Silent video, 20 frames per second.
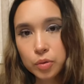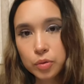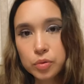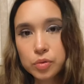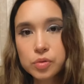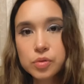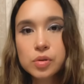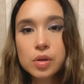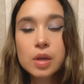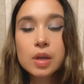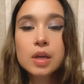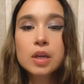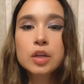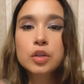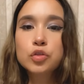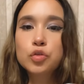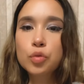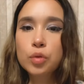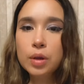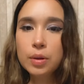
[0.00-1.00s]
who's
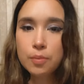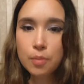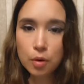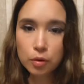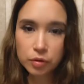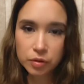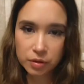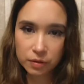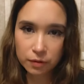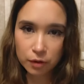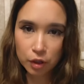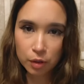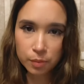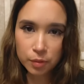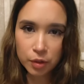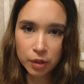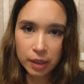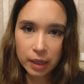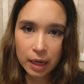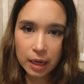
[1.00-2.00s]
doing most of the
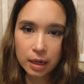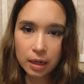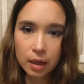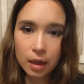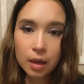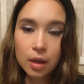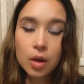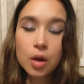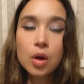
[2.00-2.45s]
communicating?